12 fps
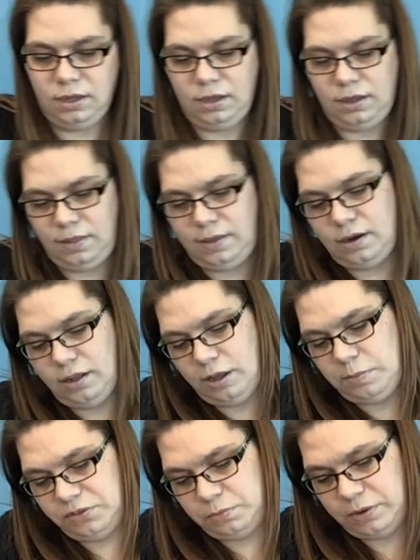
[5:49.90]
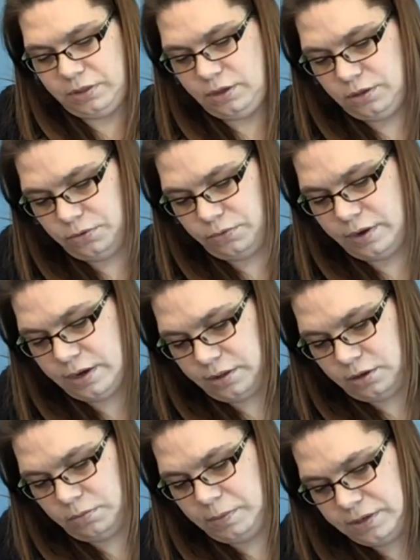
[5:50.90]
And that'll help spread the glue around a
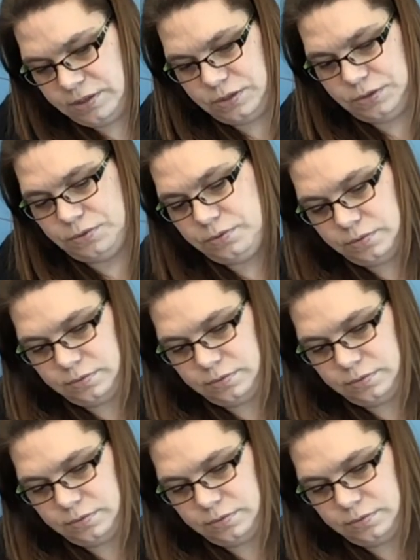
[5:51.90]
little bit too.